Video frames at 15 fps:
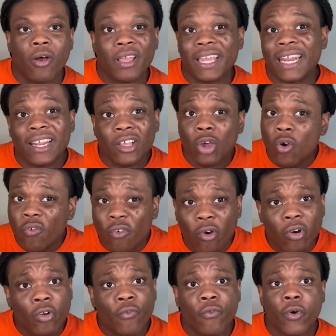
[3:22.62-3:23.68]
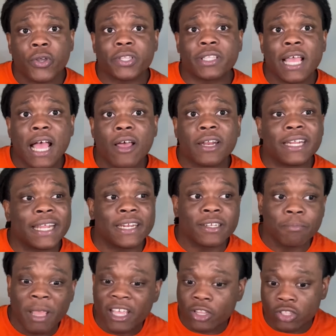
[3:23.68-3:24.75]
He didn't go for it on fourth down. He
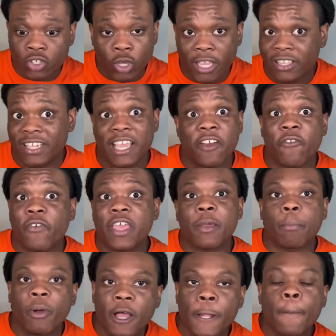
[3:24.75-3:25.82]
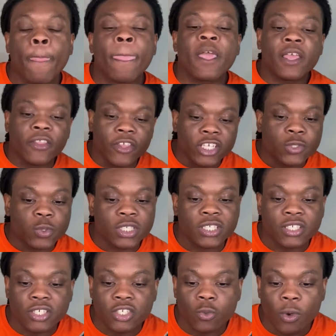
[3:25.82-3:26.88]
didn't take a fake punt. This was a
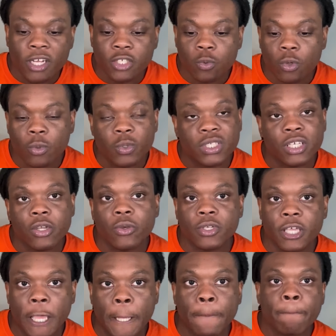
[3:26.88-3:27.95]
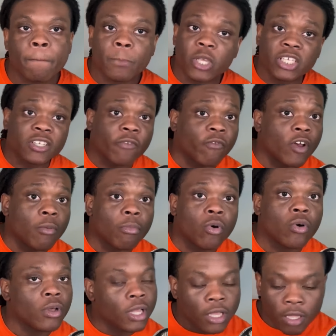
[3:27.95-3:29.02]
situation where we say, okay, it's a
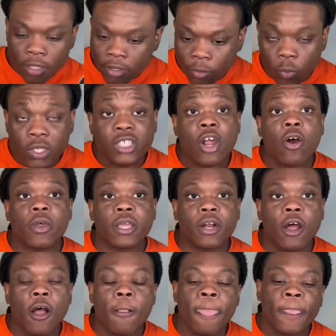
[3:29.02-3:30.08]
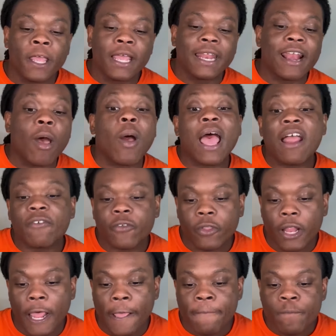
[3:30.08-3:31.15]
fumble. We chalk it up. Now, after
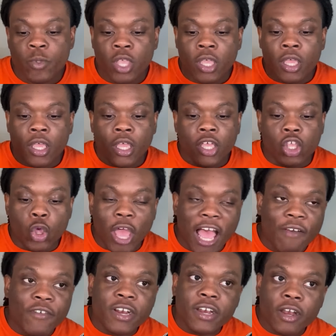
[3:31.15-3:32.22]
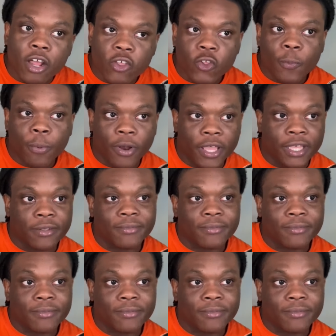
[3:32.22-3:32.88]
that, you have another play.